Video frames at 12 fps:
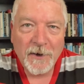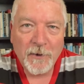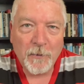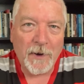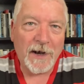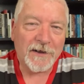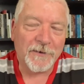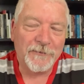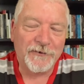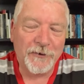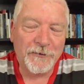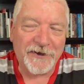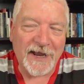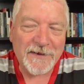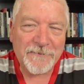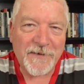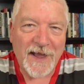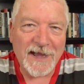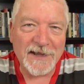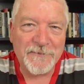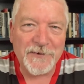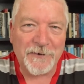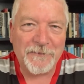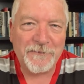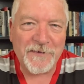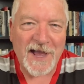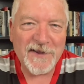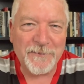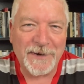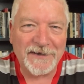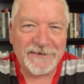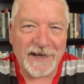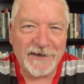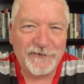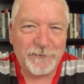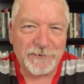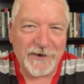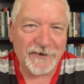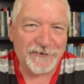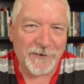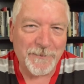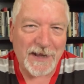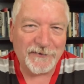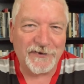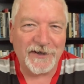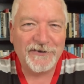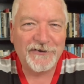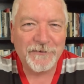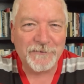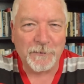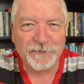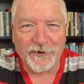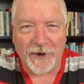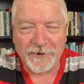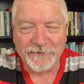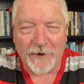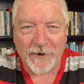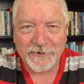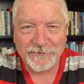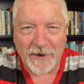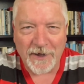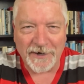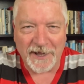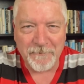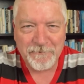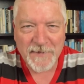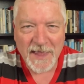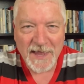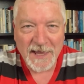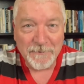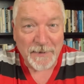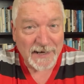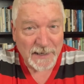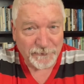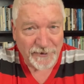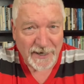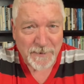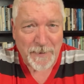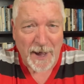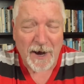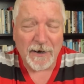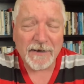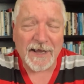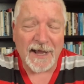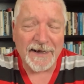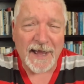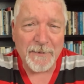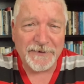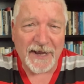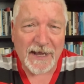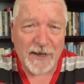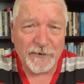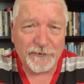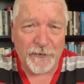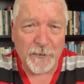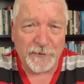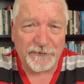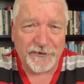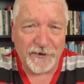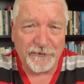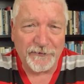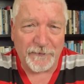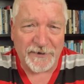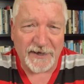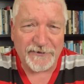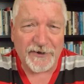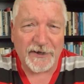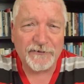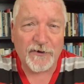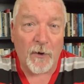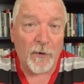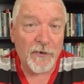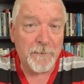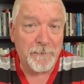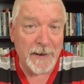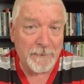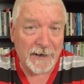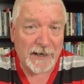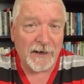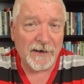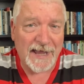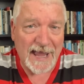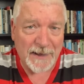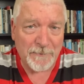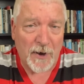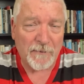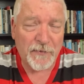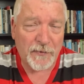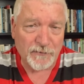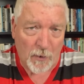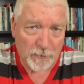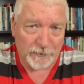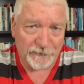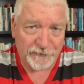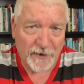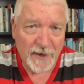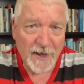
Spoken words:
Welcome to Take 5, your 5-minute inspirational message from Solid Rock Drogheda. My name's Nick Park and I'm taking us through a series of teachings called the Biblical Game of Thrones.